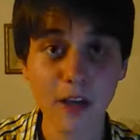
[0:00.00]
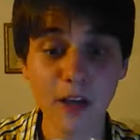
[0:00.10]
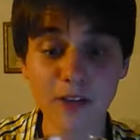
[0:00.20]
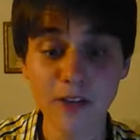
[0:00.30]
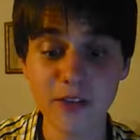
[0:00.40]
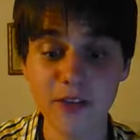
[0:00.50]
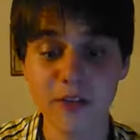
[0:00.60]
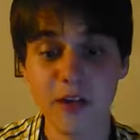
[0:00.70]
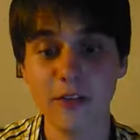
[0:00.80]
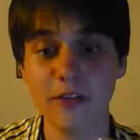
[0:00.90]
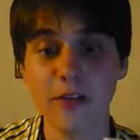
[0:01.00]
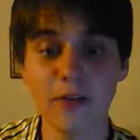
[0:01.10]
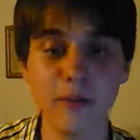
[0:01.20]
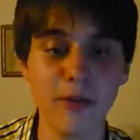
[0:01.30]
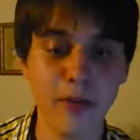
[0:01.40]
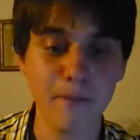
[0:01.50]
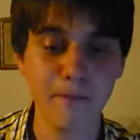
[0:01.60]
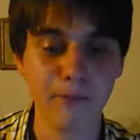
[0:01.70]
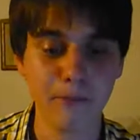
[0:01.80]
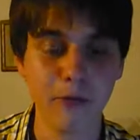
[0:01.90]
I guess this is yet another beer
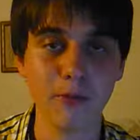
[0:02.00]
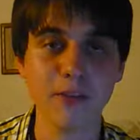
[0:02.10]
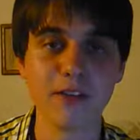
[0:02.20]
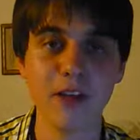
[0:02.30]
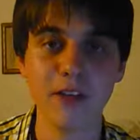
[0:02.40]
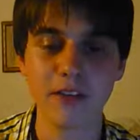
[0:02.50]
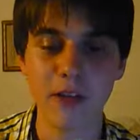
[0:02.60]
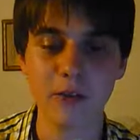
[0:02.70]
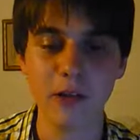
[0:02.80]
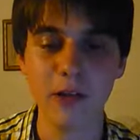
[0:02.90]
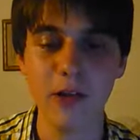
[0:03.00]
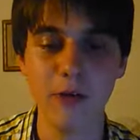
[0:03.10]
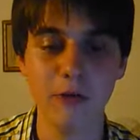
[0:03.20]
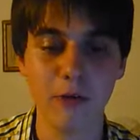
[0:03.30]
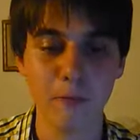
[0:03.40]
from the States I really love.